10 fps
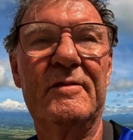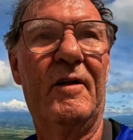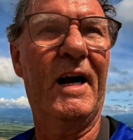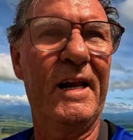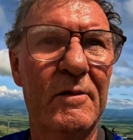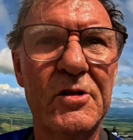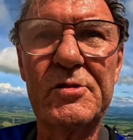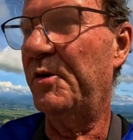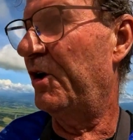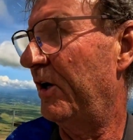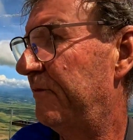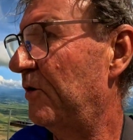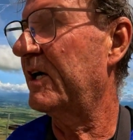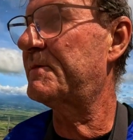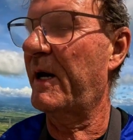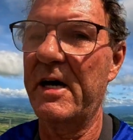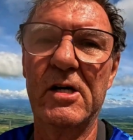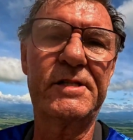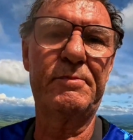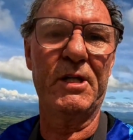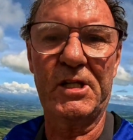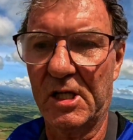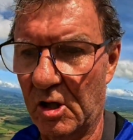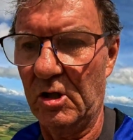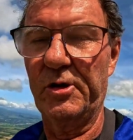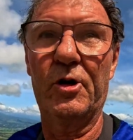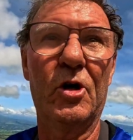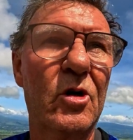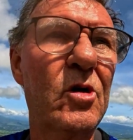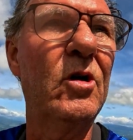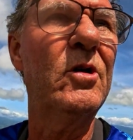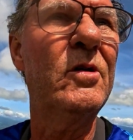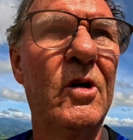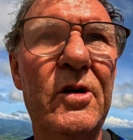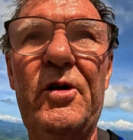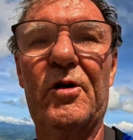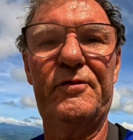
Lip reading: Wow, that was a beautiful experience. Meeting all the local, all the